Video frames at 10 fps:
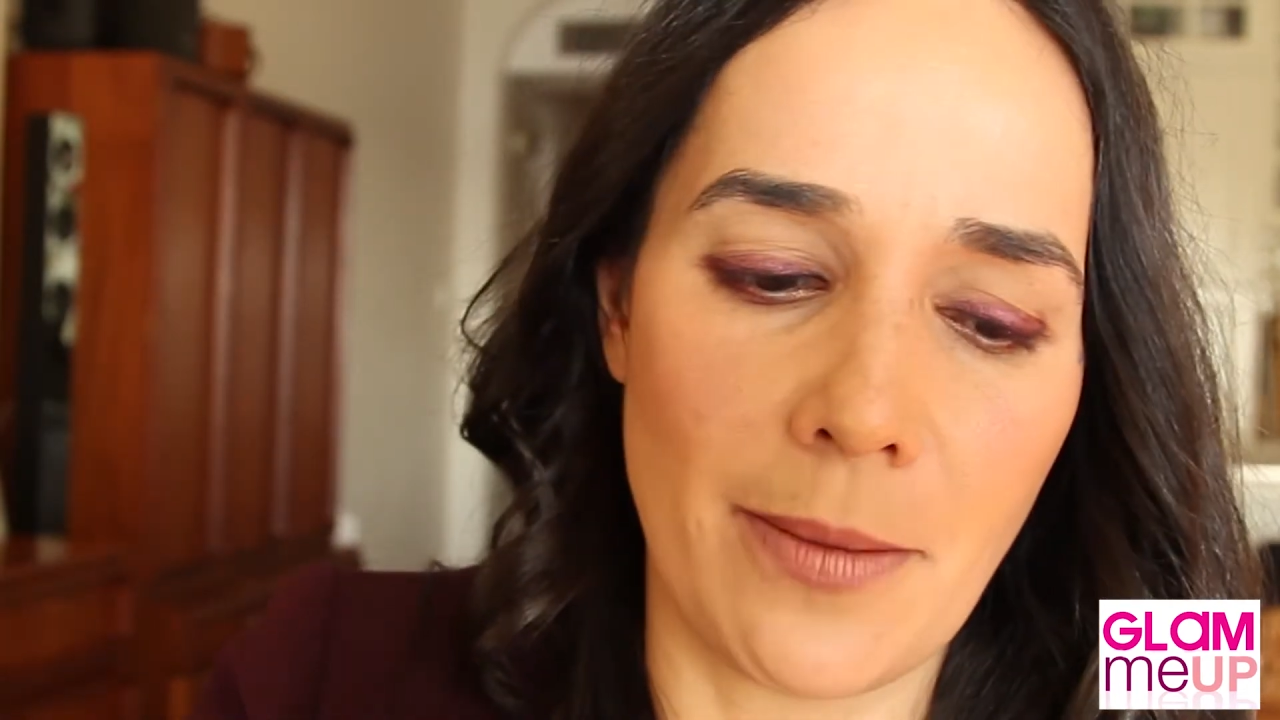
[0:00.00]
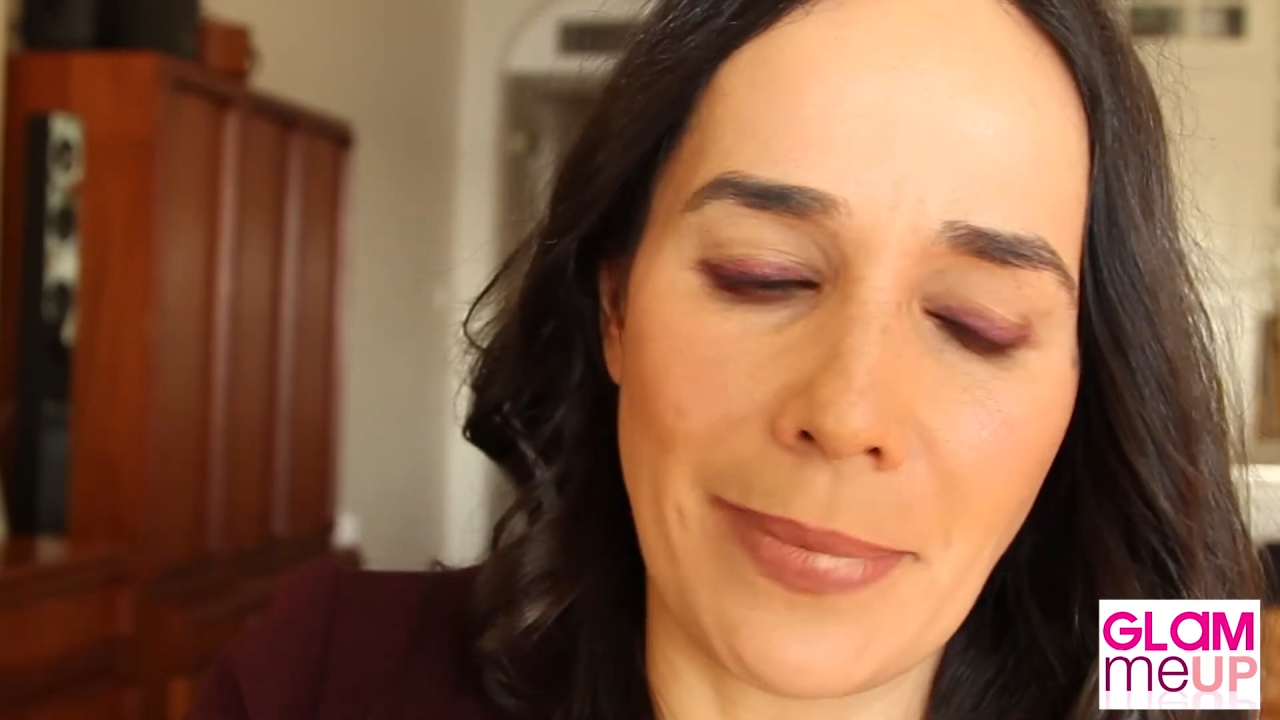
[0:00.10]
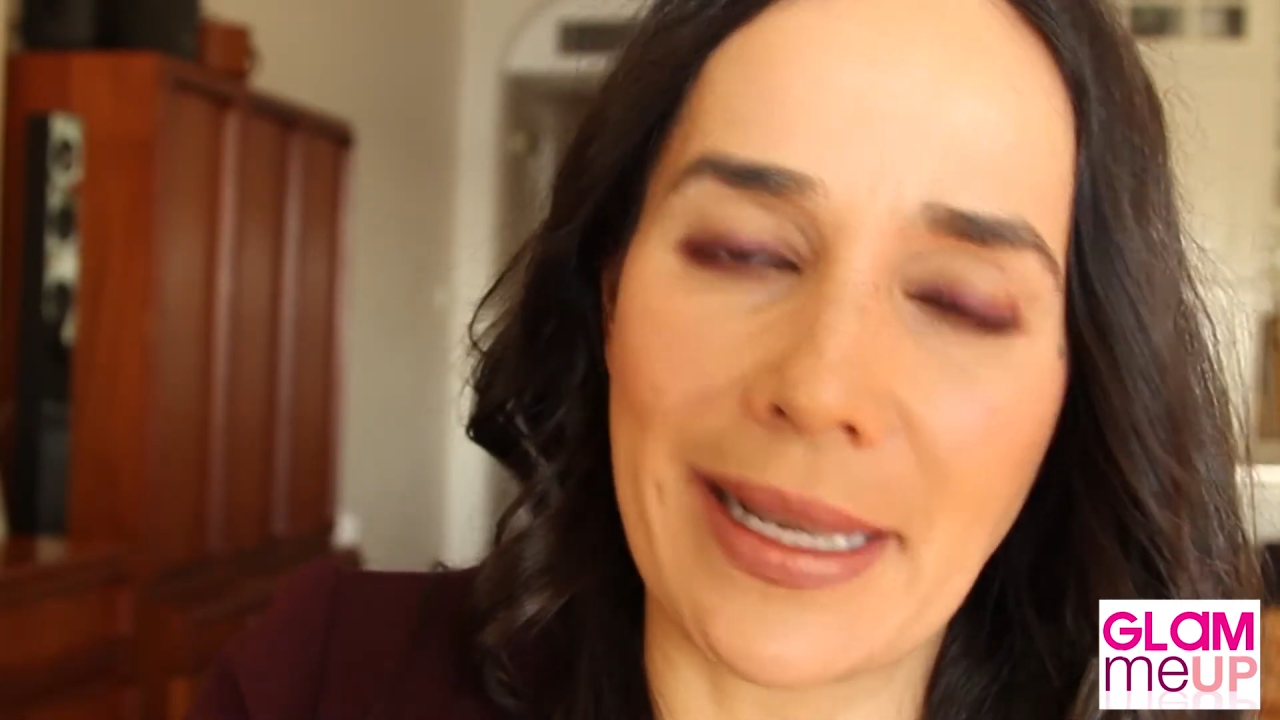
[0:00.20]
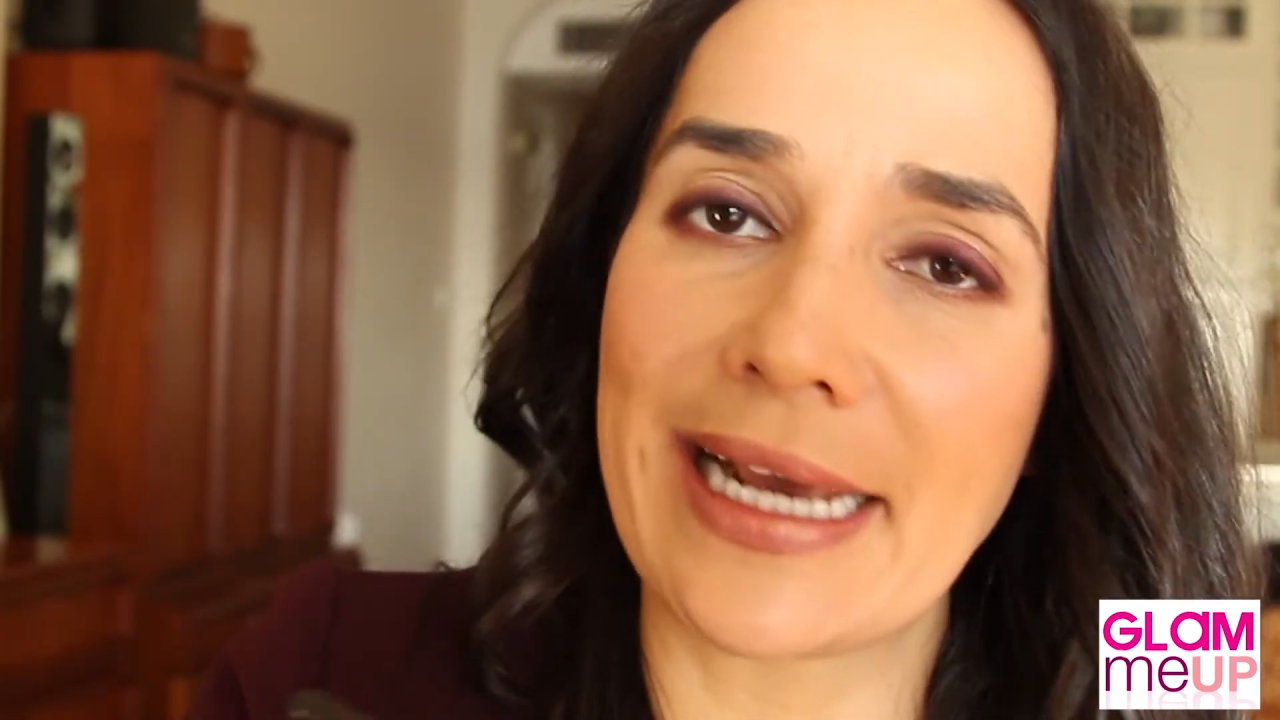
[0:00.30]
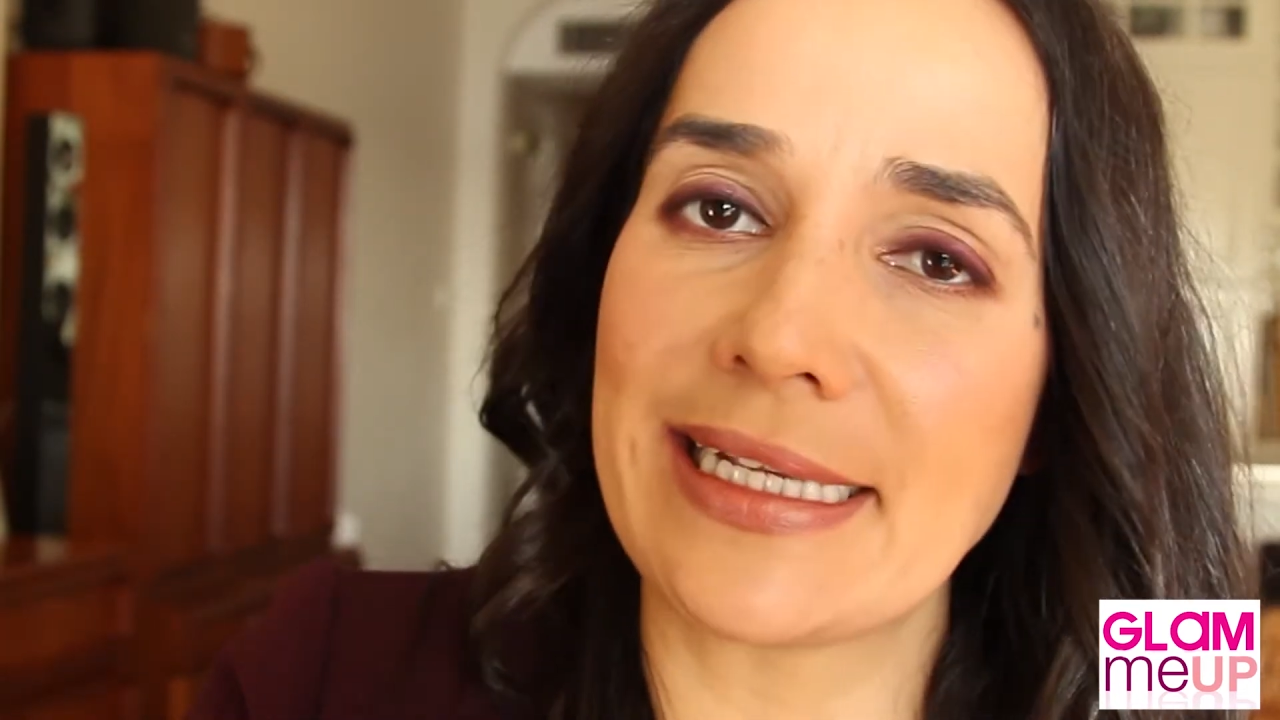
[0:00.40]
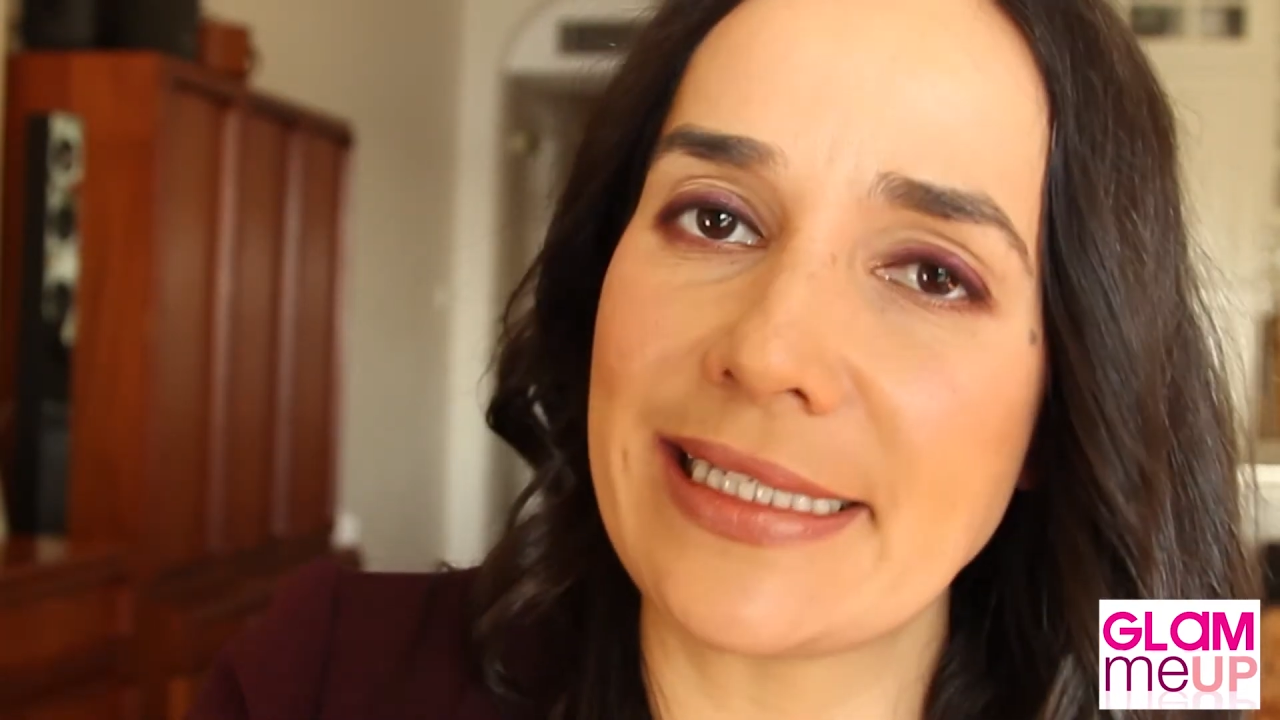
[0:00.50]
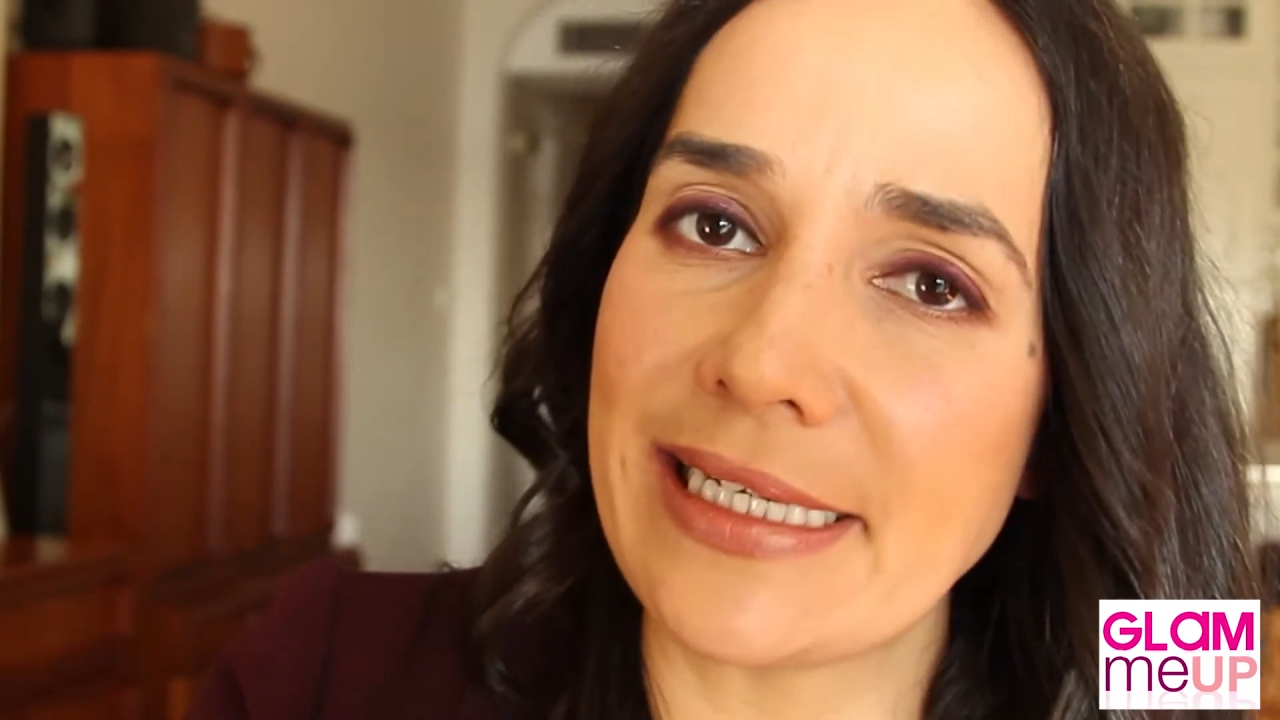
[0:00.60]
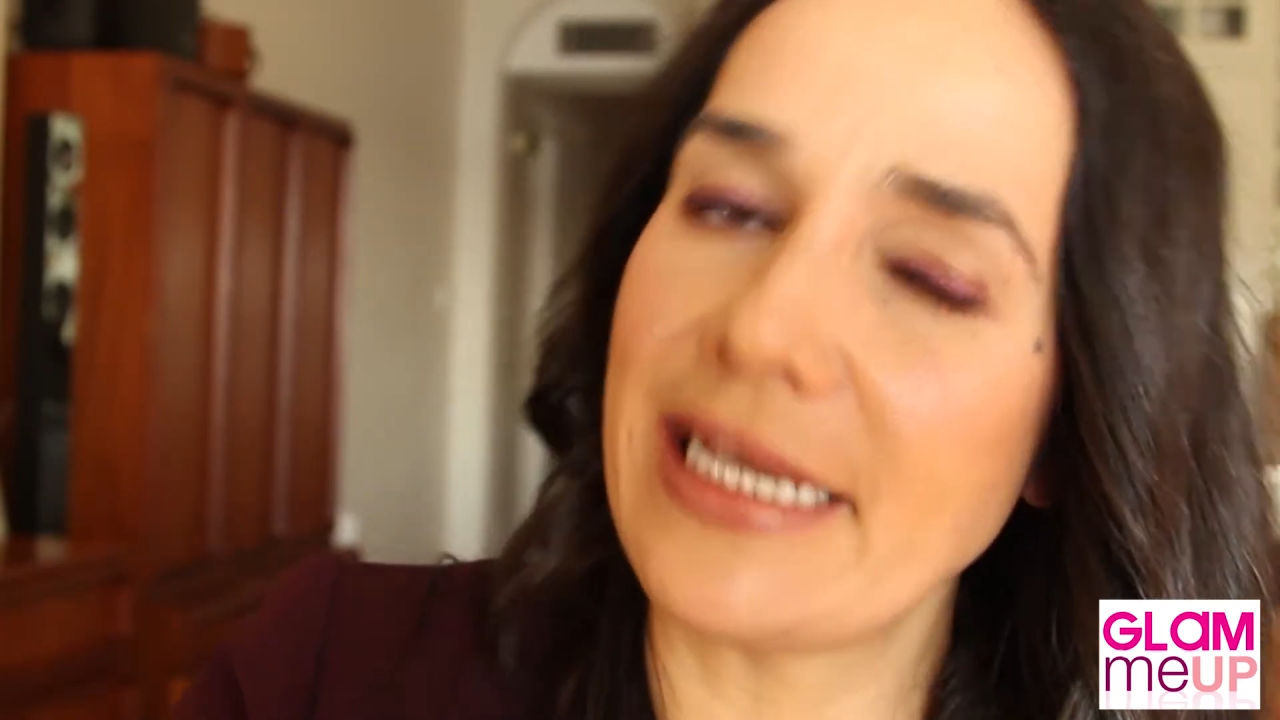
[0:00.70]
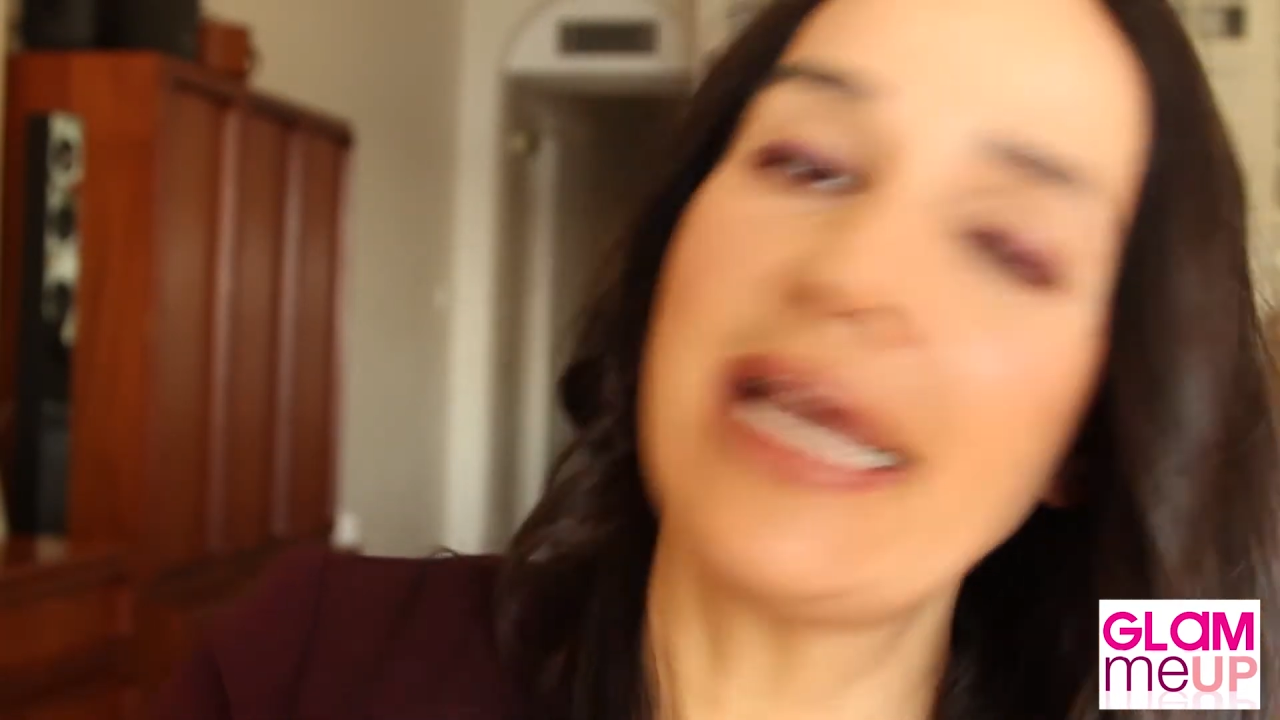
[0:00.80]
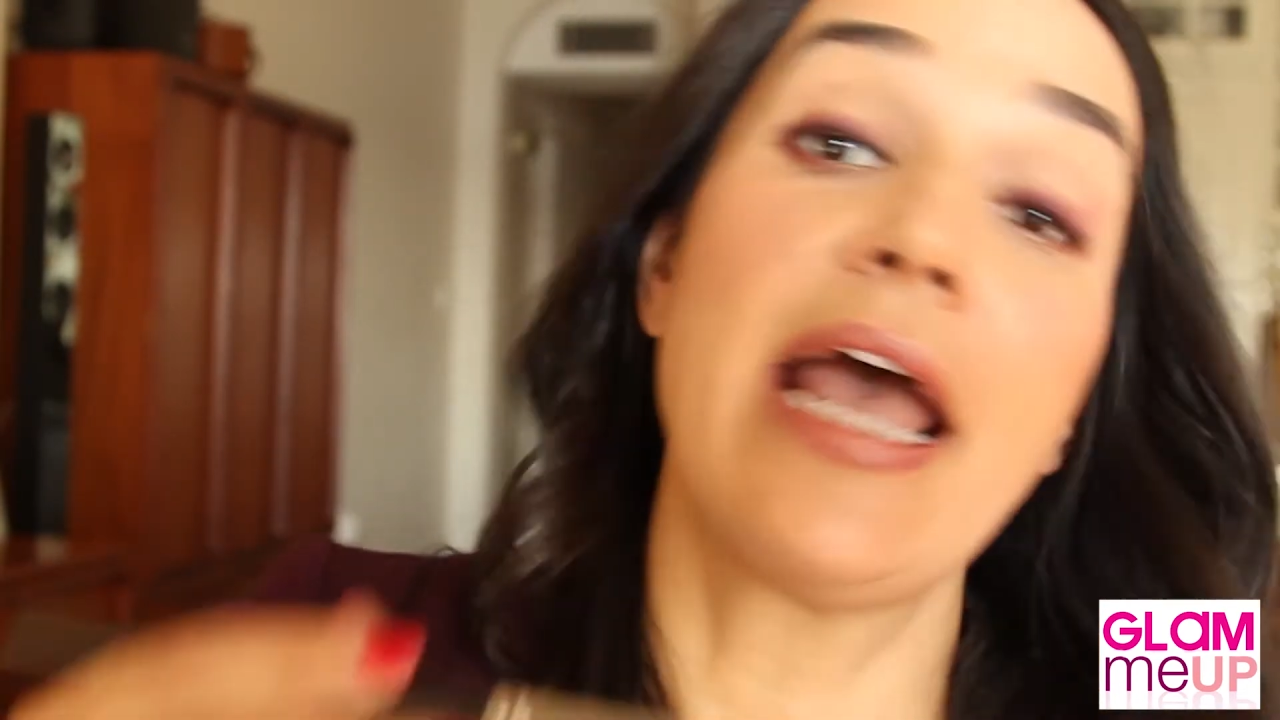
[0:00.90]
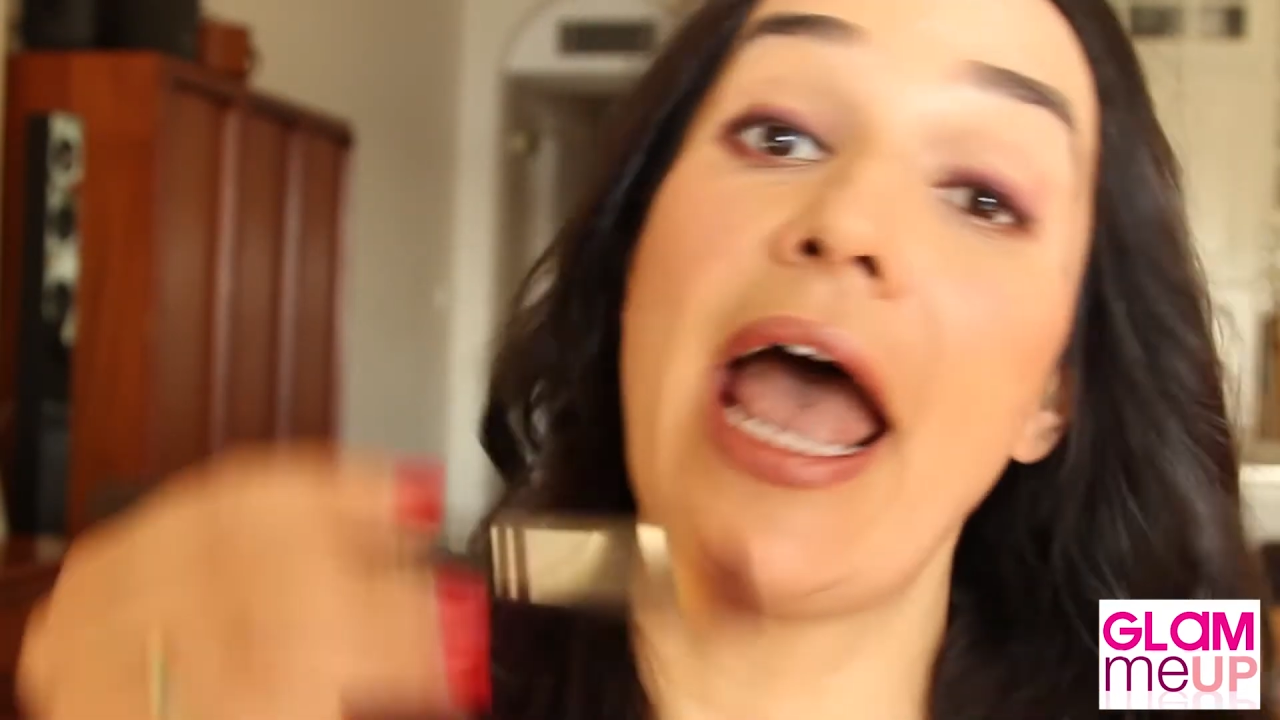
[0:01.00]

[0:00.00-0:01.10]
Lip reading: placing,